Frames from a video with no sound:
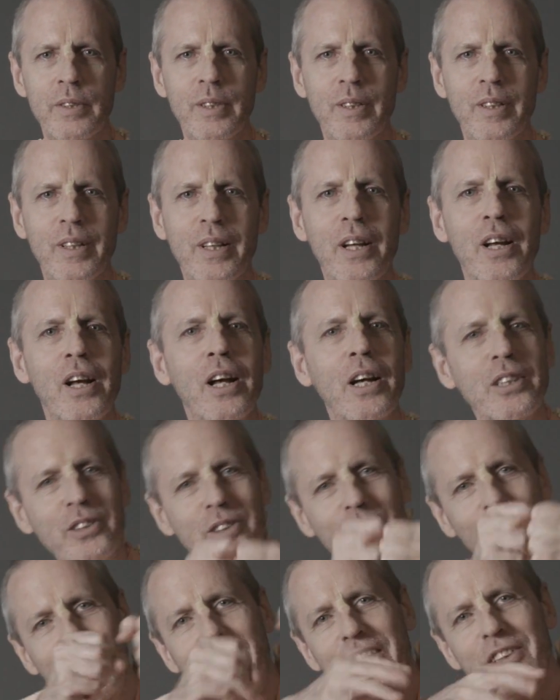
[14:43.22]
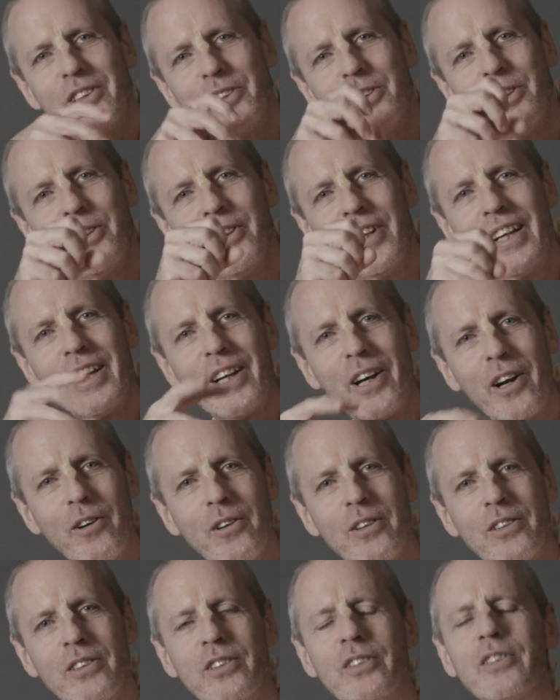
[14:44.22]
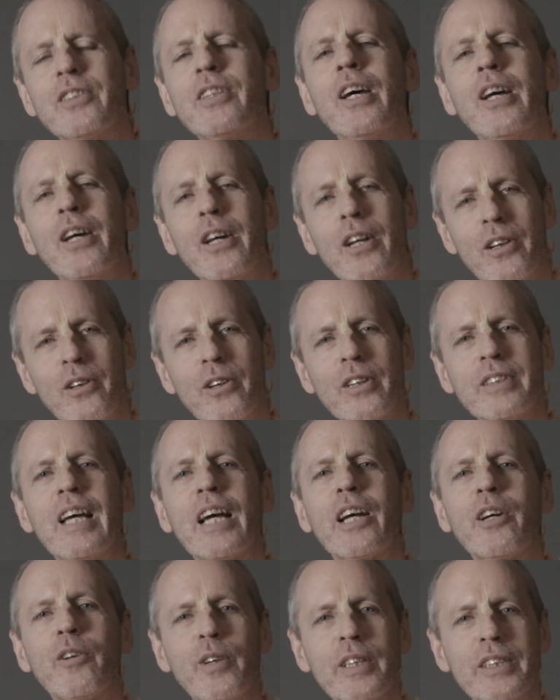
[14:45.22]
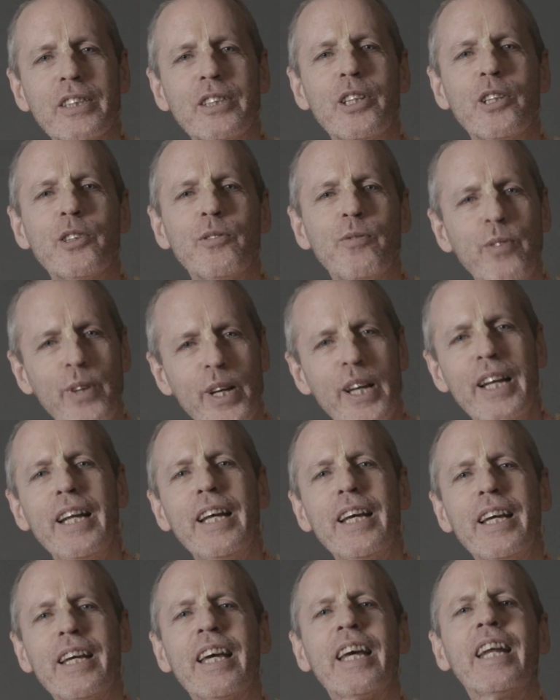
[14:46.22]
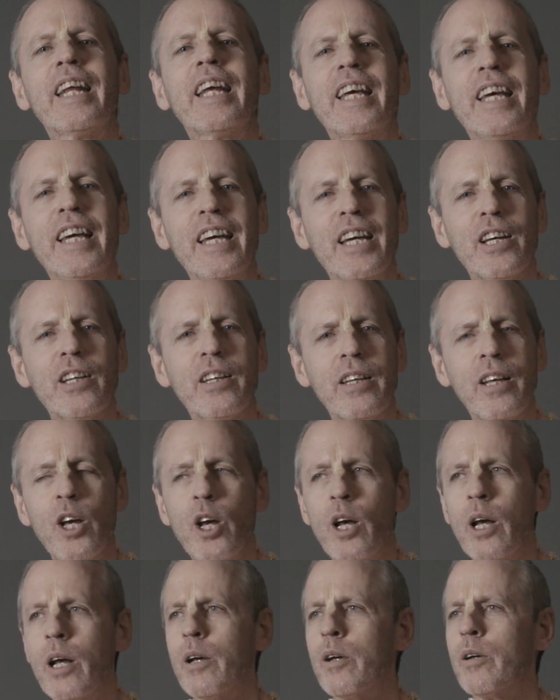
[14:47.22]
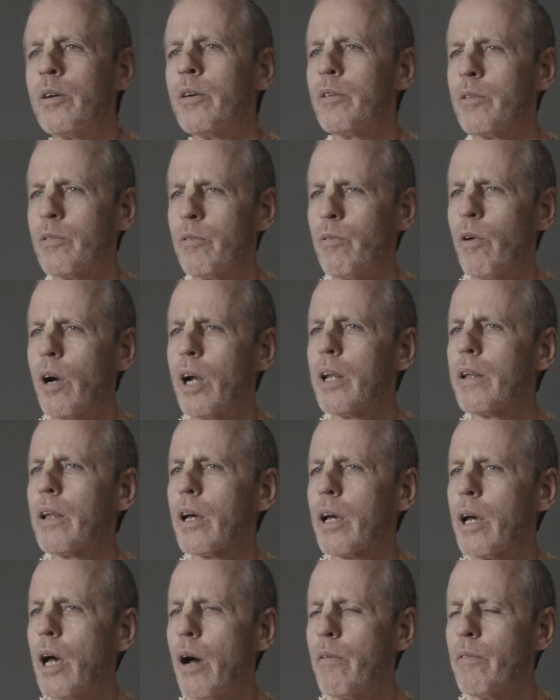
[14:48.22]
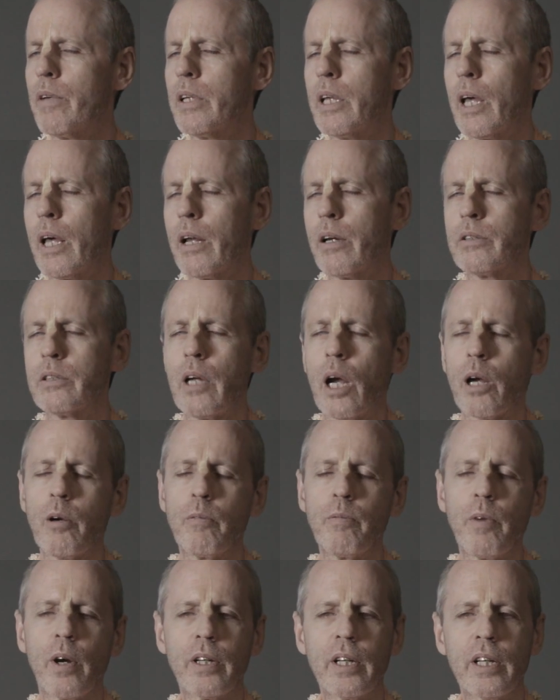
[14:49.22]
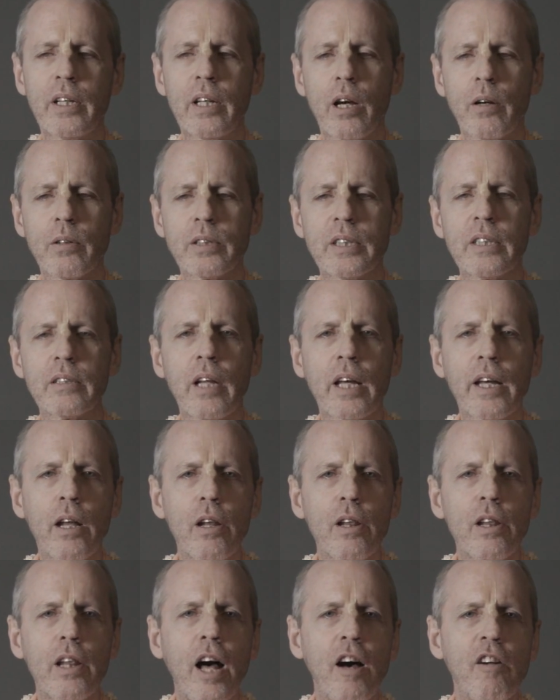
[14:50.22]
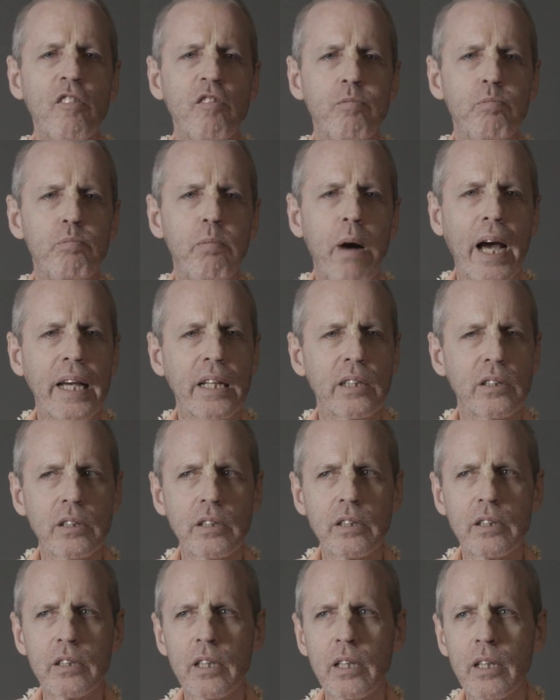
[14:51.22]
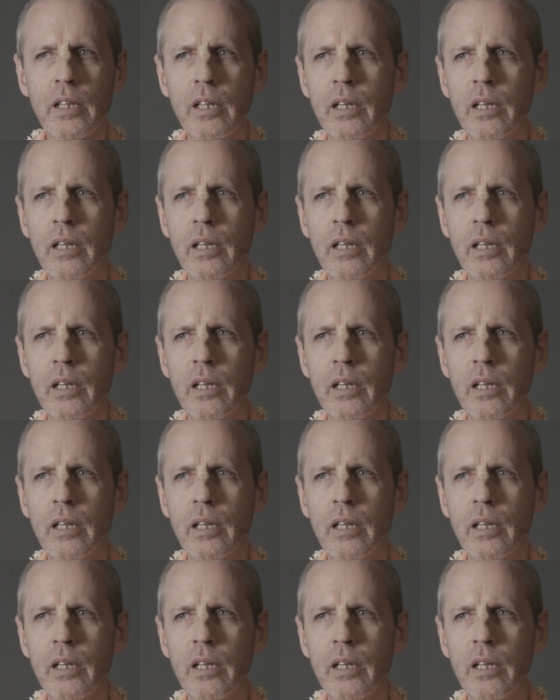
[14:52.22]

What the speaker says: Right? So he's shooting arrows, looks like Krishna is bleeding, getting hit. One of the commentators, Chakrabarti Thakur, says like love bites.